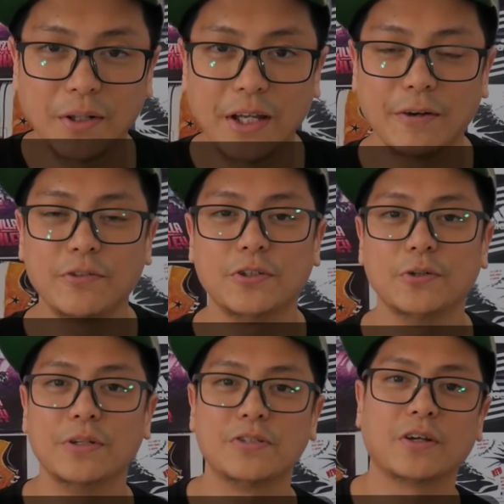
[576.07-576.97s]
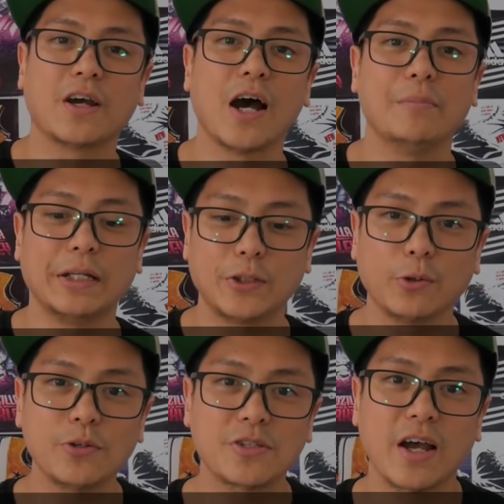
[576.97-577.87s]
all you have to do is to comment
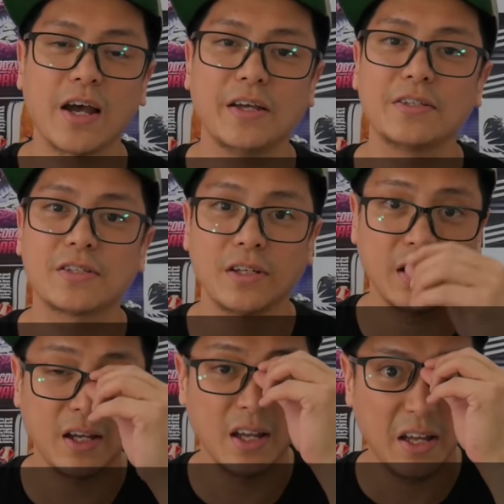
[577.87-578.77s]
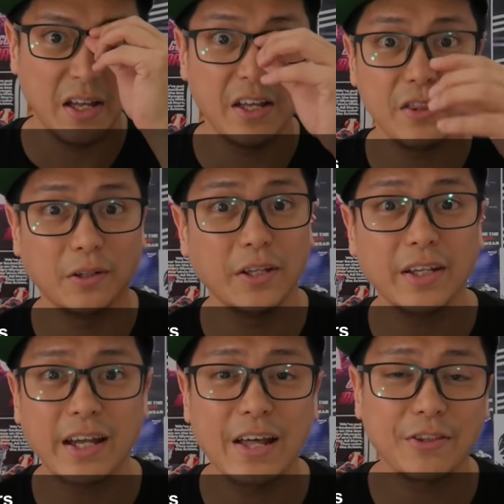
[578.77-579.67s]
your size in the
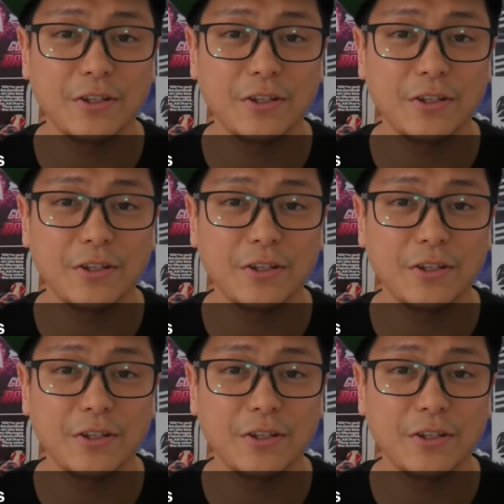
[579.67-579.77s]
link at